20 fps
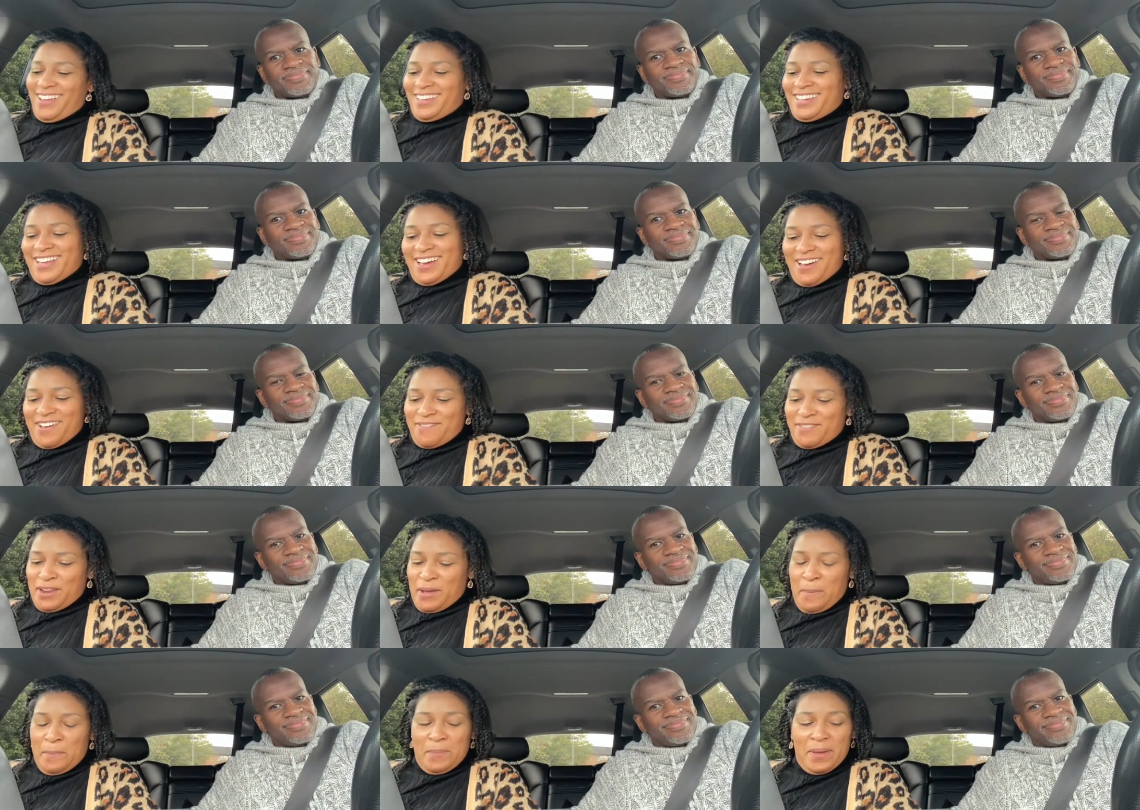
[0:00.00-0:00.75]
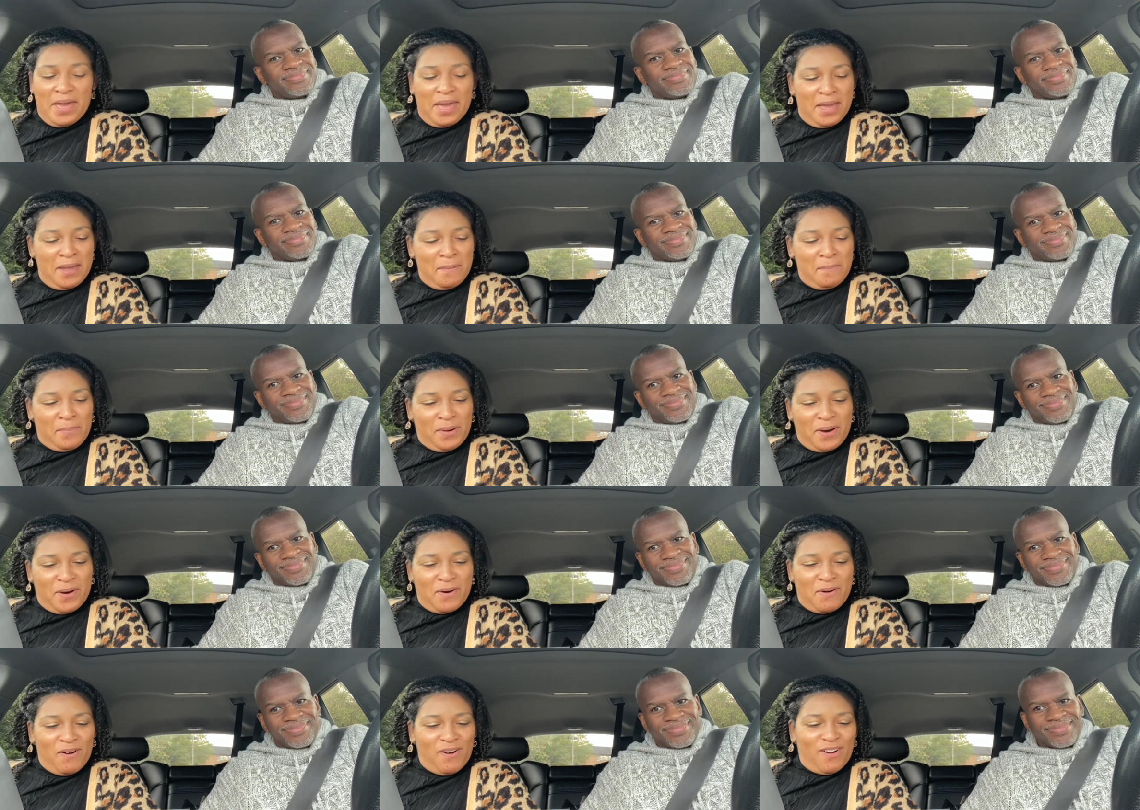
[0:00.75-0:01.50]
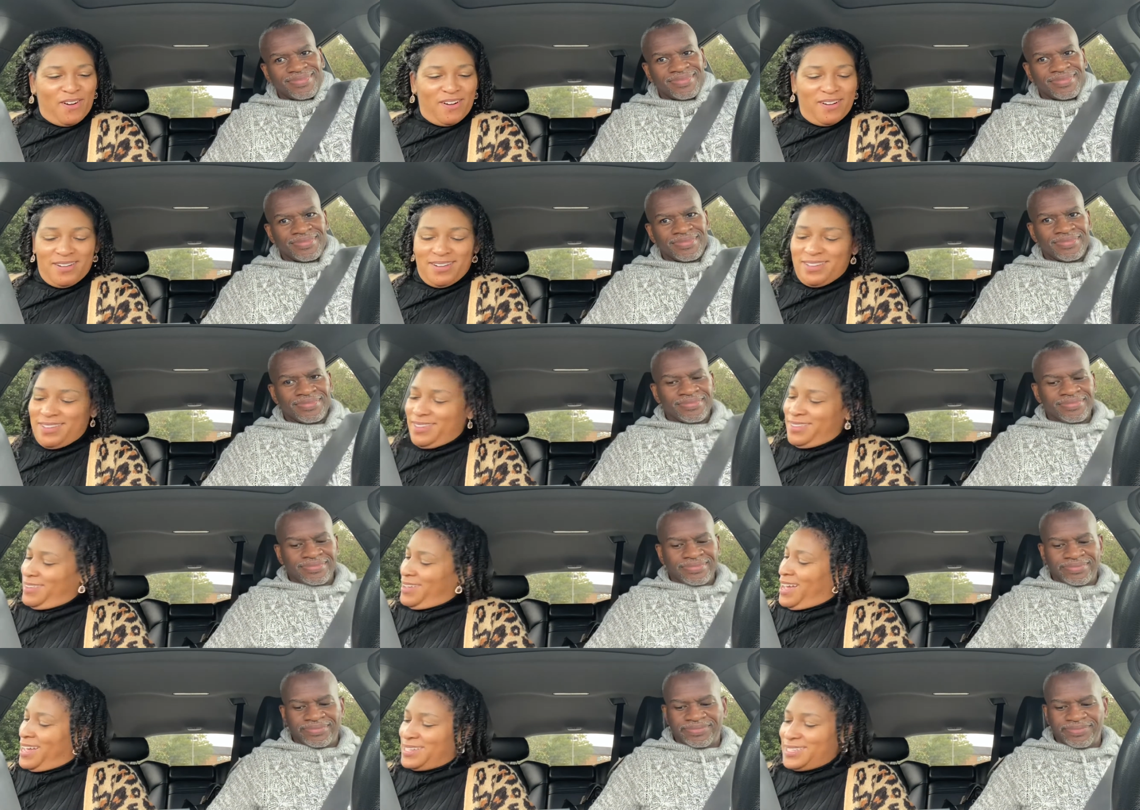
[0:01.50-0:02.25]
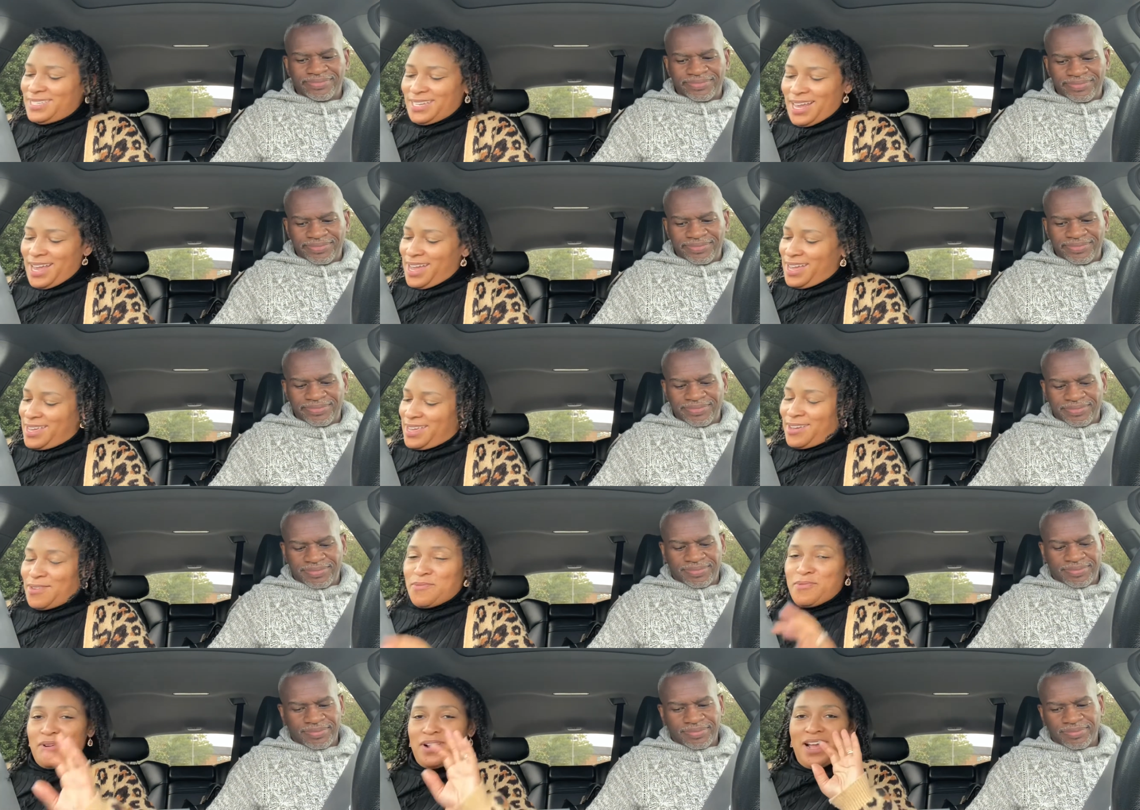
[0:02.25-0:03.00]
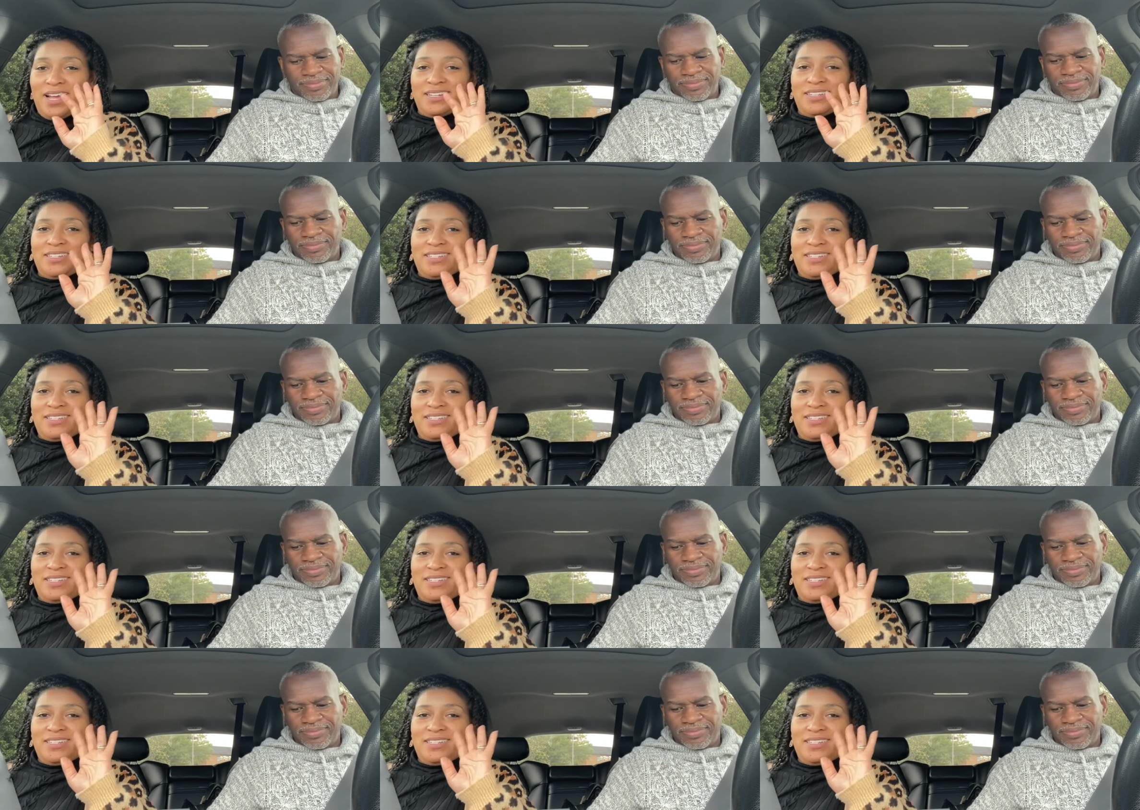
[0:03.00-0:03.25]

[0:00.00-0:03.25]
Speaker 1: lovely people. I tell you, we had to